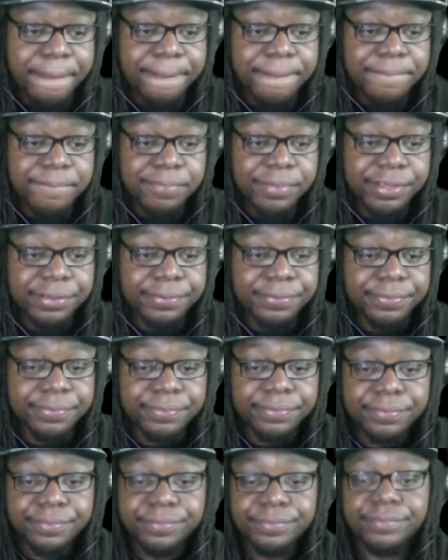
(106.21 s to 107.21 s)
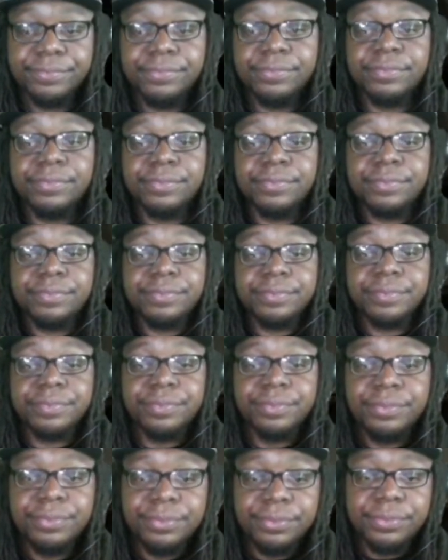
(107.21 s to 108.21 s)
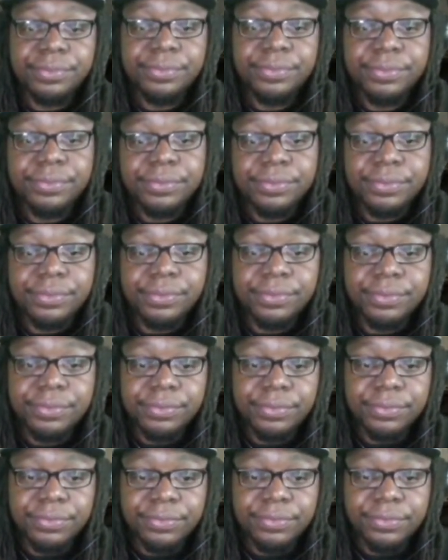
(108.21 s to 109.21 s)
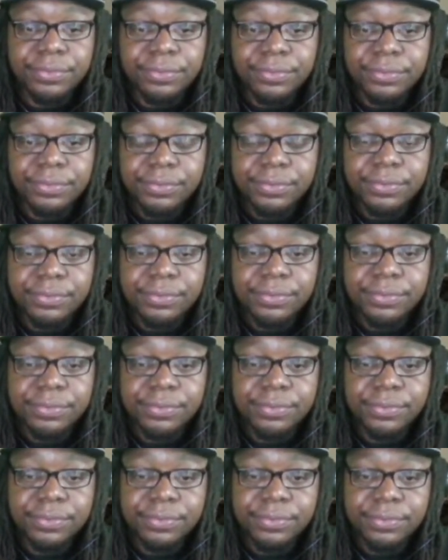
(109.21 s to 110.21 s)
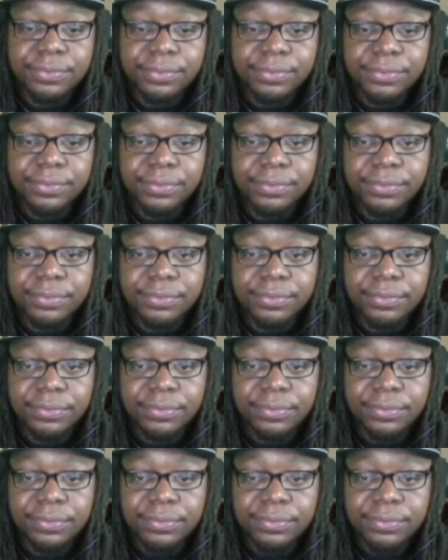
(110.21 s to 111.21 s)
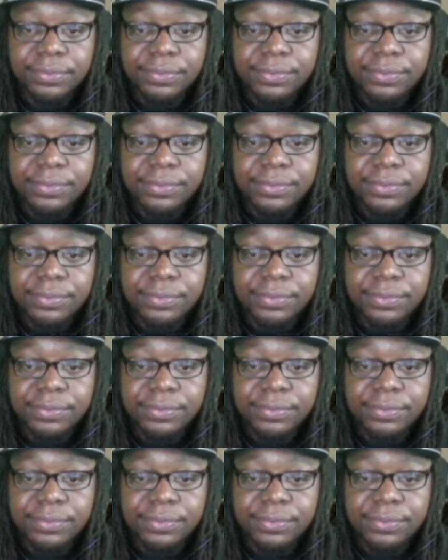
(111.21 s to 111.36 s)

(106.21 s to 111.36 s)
(no one is talking)